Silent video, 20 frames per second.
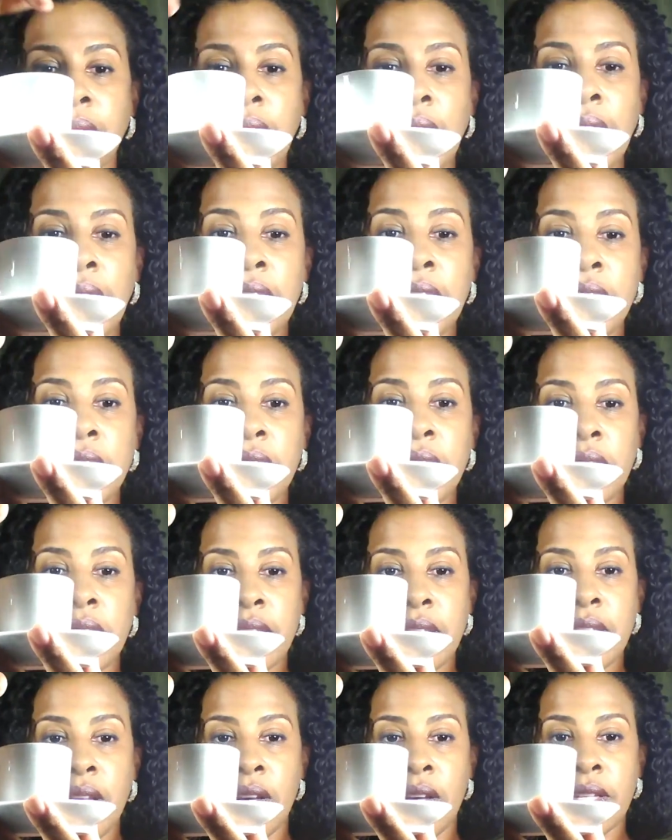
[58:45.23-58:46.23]
into the
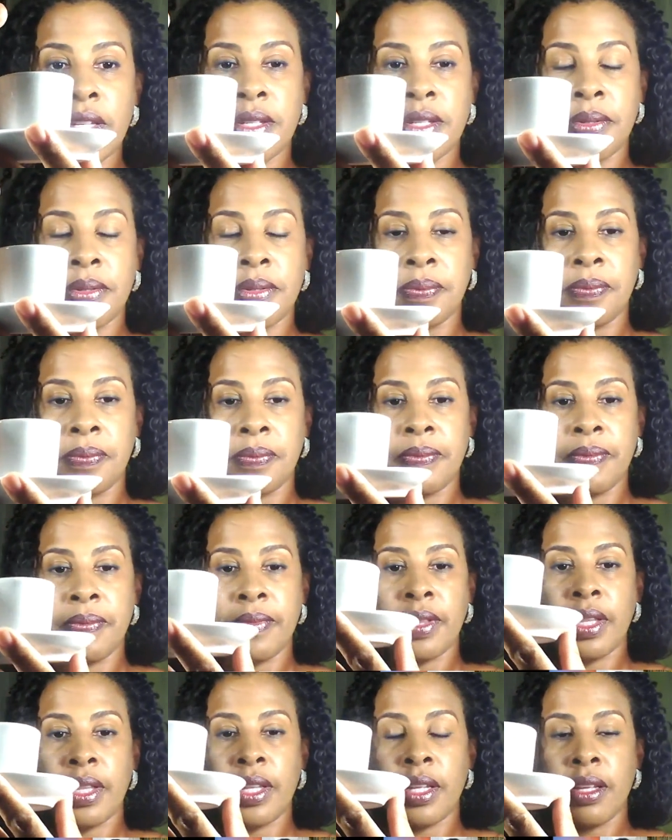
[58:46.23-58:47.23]
saucer,
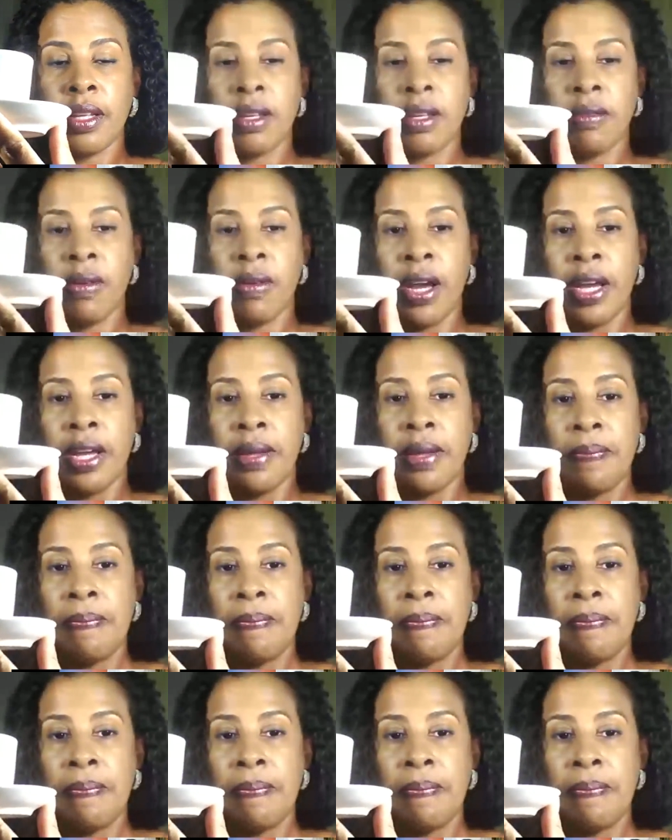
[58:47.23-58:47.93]
right?